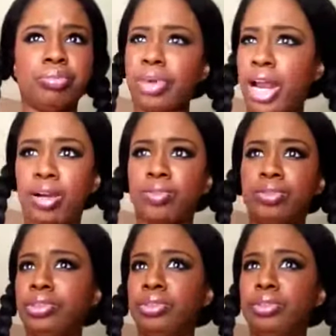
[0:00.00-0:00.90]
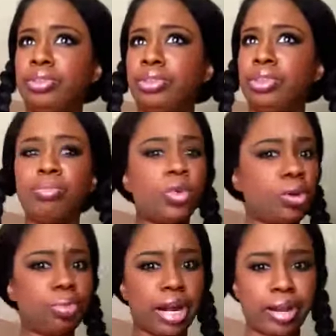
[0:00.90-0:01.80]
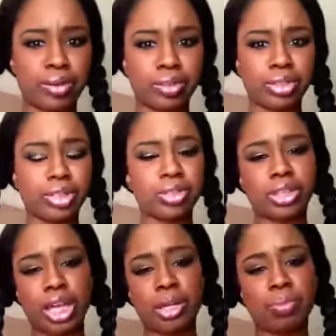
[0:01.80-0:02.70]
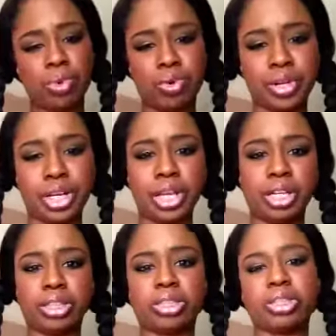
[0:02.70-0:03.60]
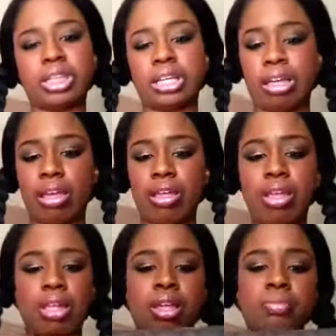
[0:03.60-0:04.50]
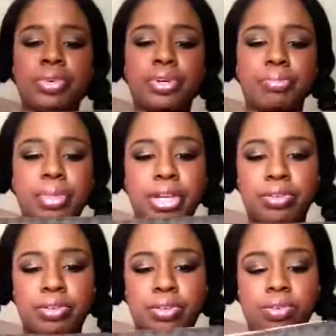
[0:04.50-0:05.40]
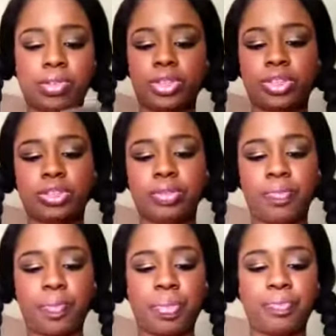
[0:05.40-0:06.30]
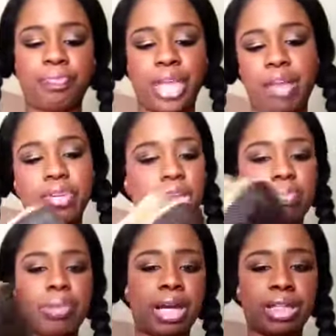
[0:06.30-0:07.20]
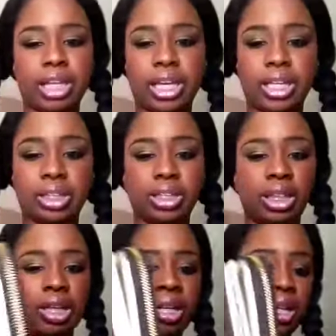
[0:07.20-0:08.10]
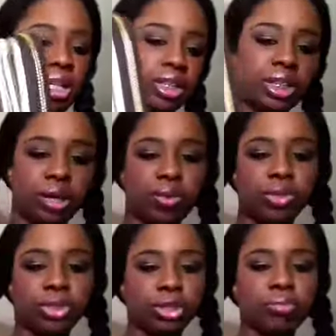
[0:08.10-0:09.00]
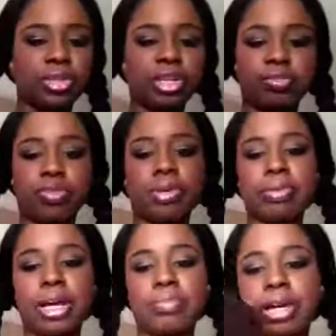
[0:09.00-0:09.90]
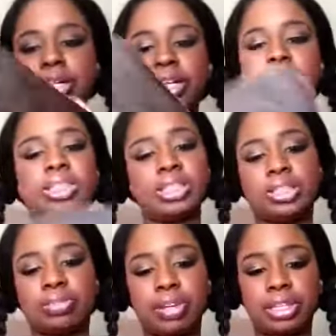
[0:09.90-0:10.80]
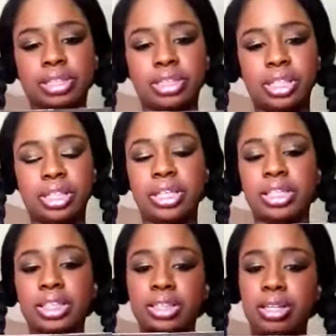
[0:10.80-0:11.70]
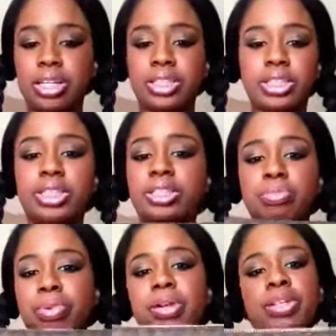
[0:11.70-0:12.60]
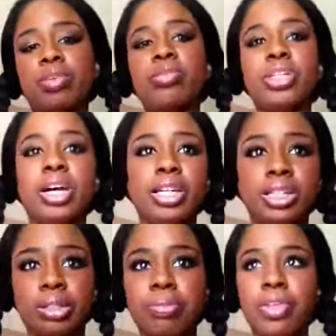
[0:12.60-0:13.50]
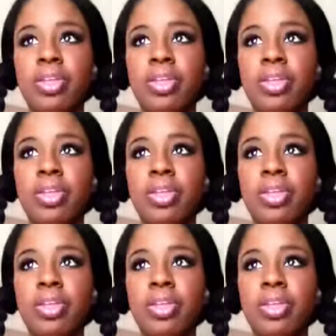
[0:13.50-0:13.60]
and more brown, so it's kind of boring and it's just like But Michael Kors, they have an iPad case, and I said I want something for my iPad case. This is fancy and it's nice. This is probably the only item